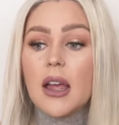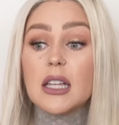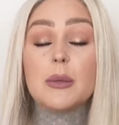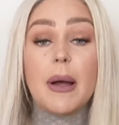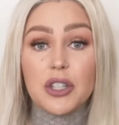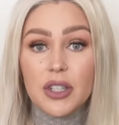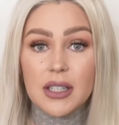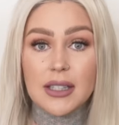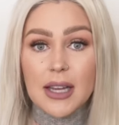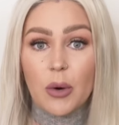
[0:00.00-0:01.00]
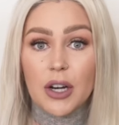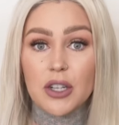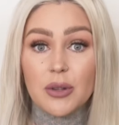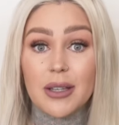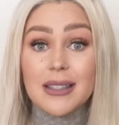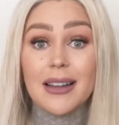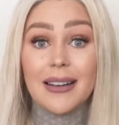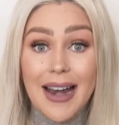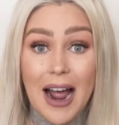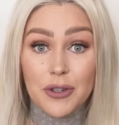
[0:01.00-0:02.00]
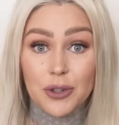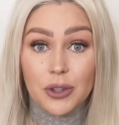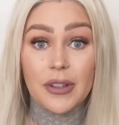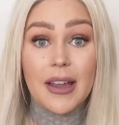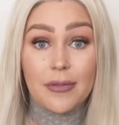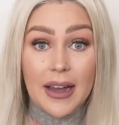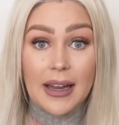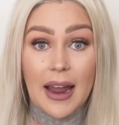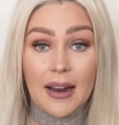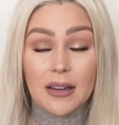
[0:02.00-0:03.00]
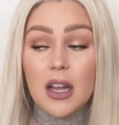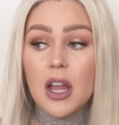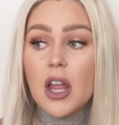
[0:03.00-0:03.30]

especially since I want to do this natural if I can.